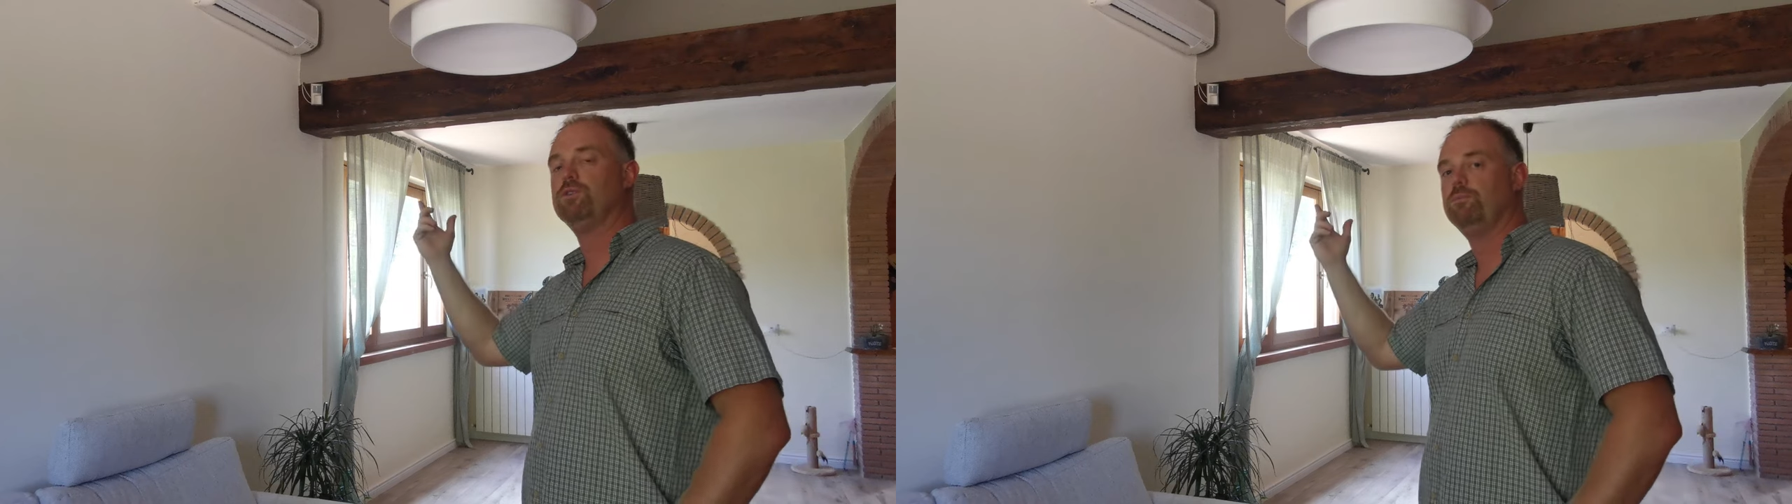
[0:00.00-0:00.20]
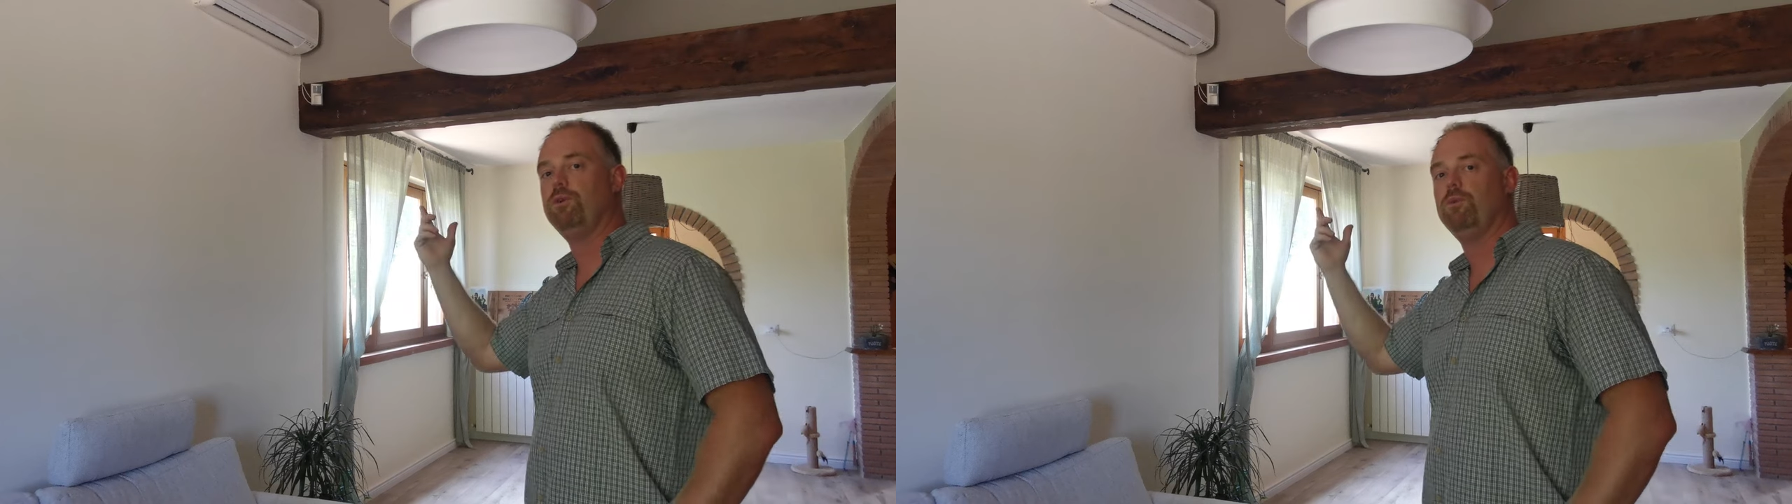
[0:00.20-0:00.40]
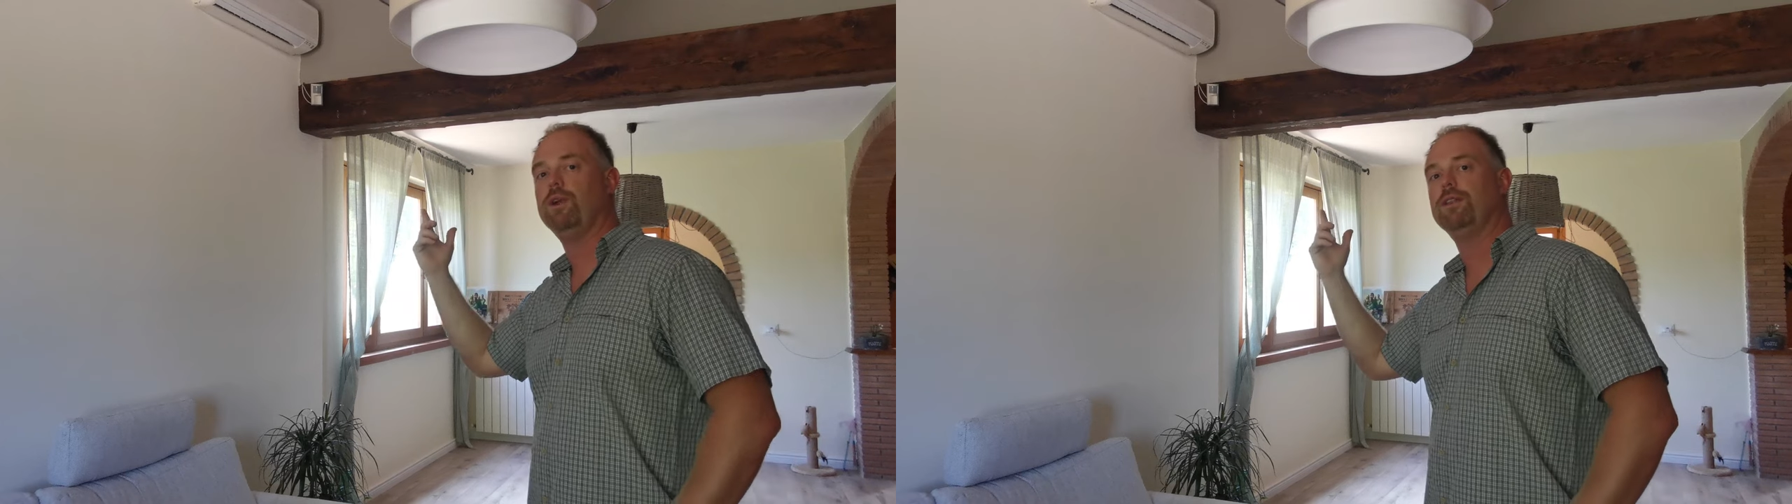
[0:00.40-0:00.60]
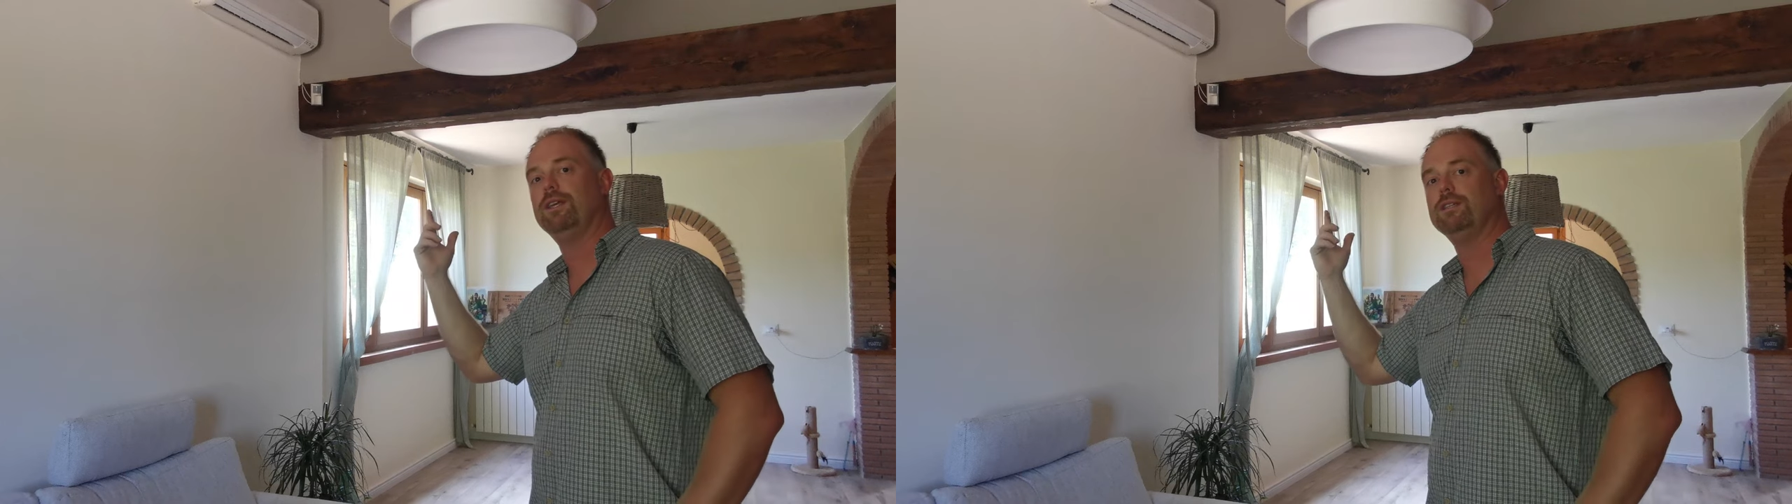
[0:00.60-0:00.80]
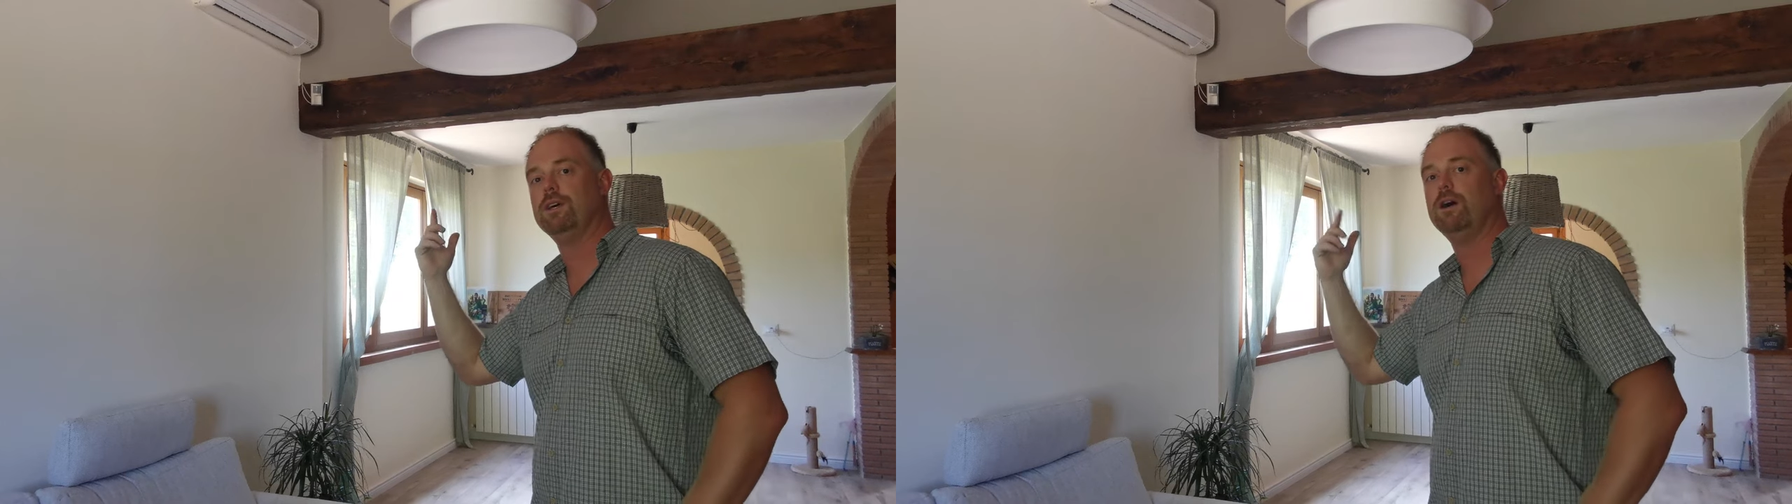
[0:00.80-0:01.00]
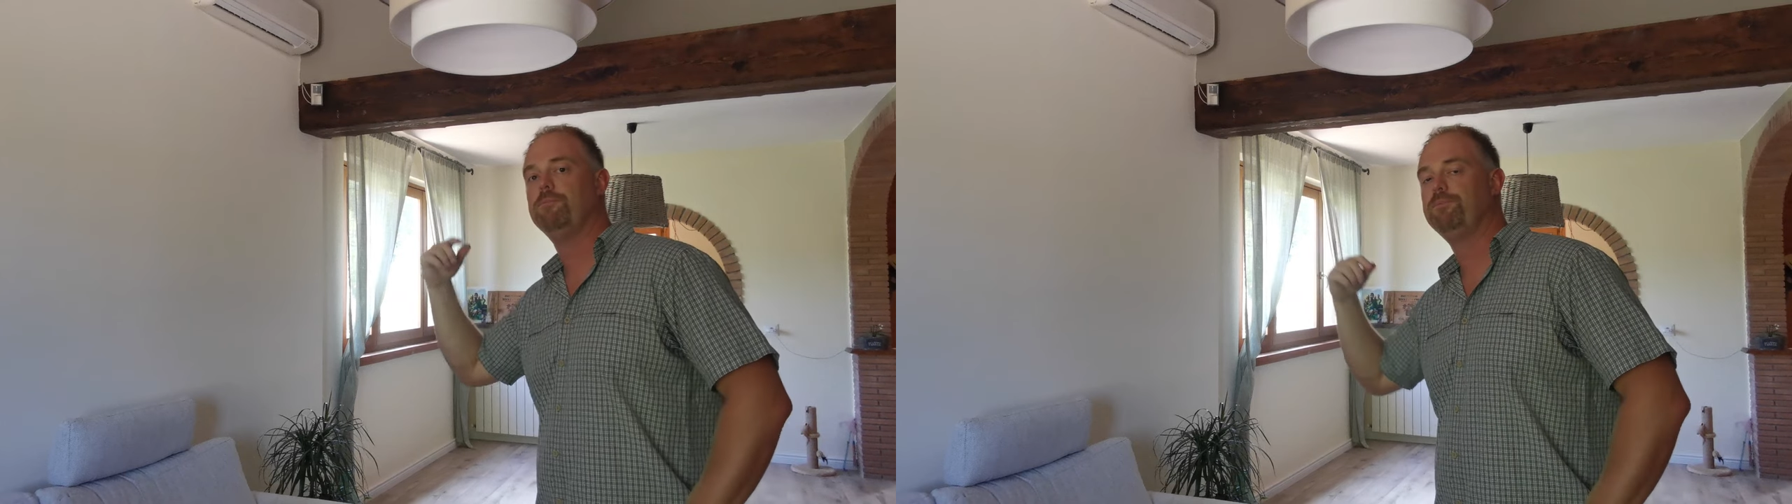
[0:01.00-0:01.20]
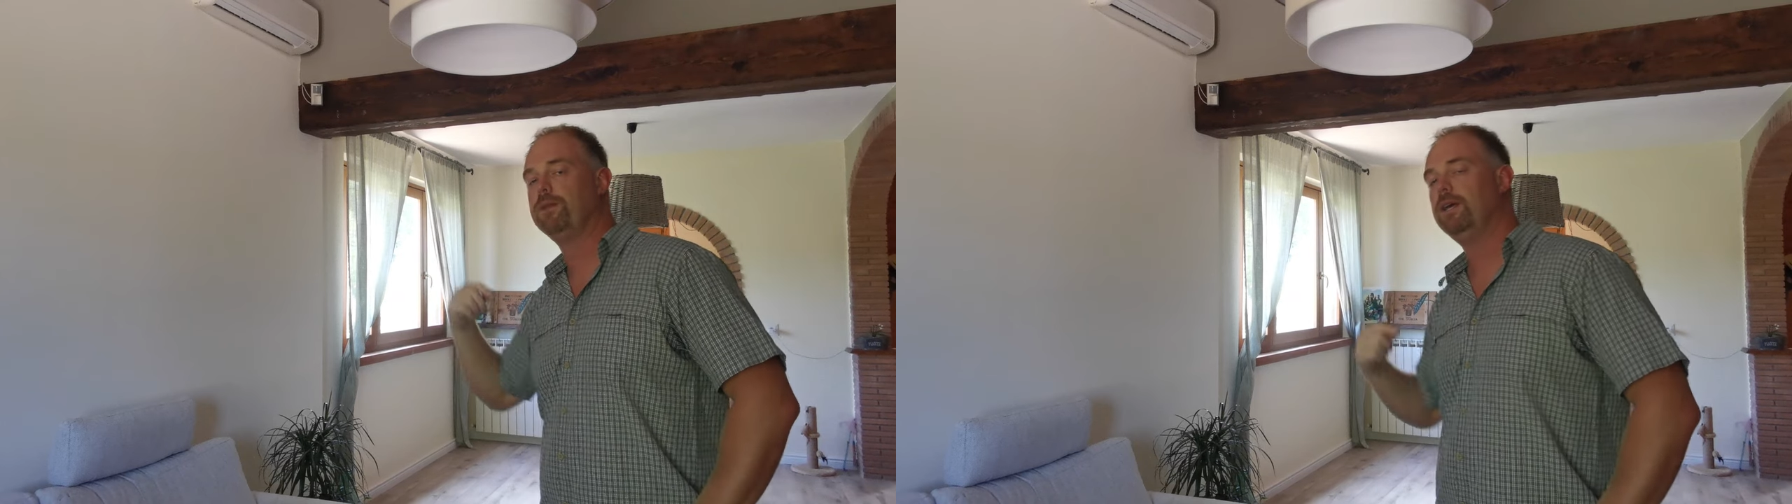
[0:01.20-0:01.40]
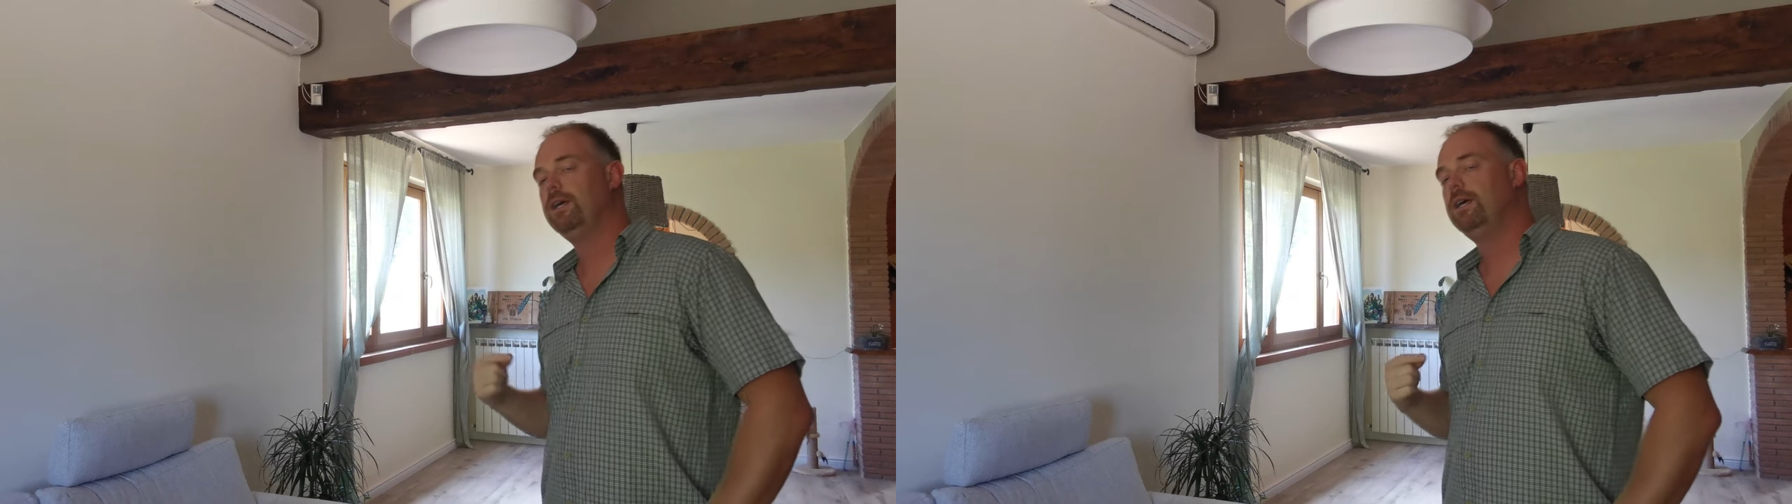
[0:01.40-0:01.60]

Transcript: to put one of these up.